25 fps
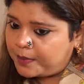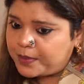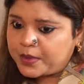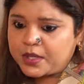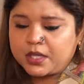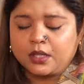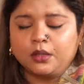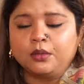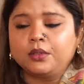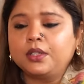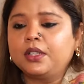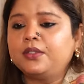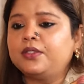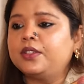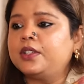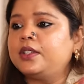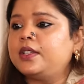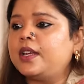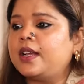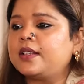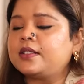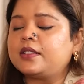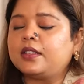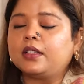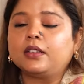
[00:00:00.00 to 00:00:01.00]
Absolutely
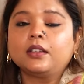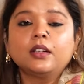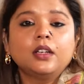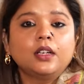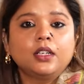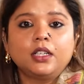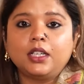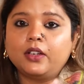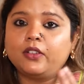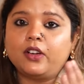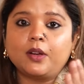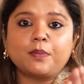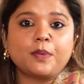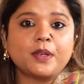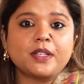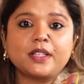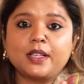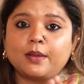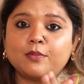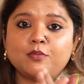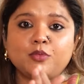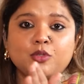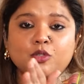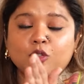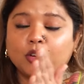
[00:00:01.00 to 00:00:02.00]
fantastic.
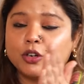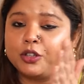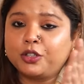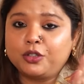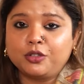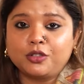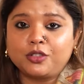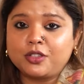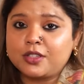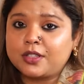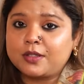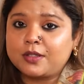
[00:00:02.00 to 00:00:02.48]
Developers, I'm sure you're